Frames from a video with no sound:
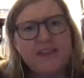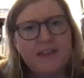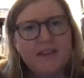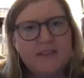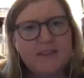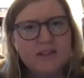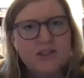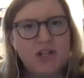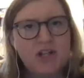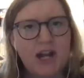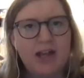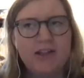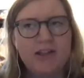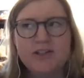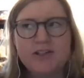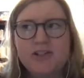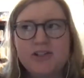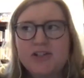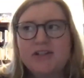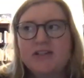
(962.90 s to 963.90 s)
the
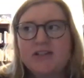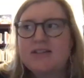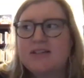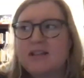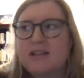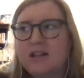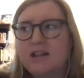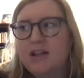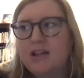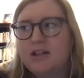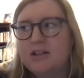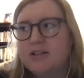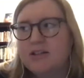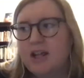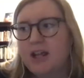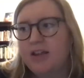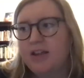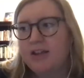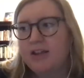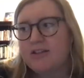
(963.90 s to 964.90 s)
challenges in
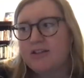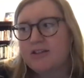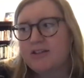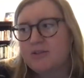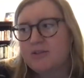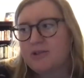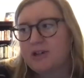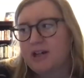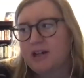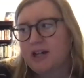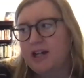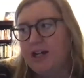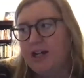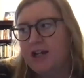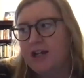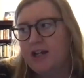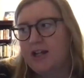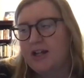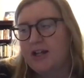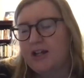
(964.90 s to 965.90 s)
telling story
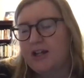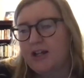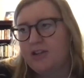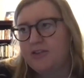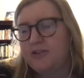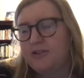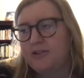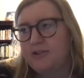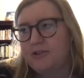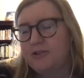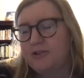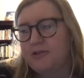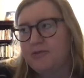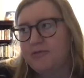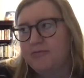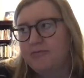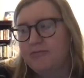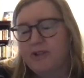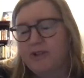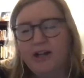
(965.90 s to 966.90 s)
through
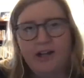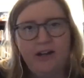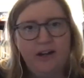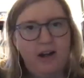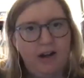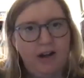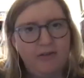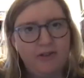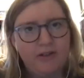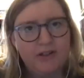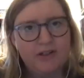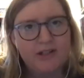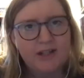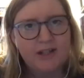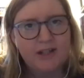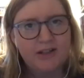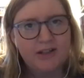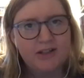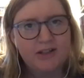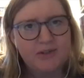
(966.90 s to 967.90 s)
a novel and
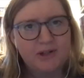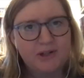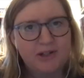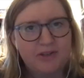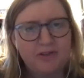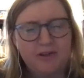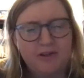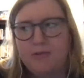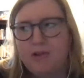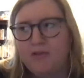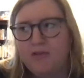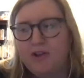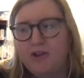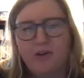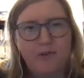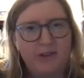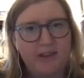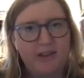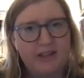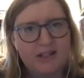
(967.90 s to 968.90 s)
telling a story through a movie are
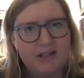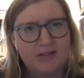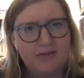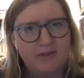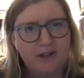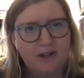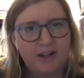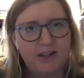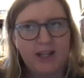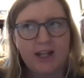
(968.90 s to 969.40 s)
really different.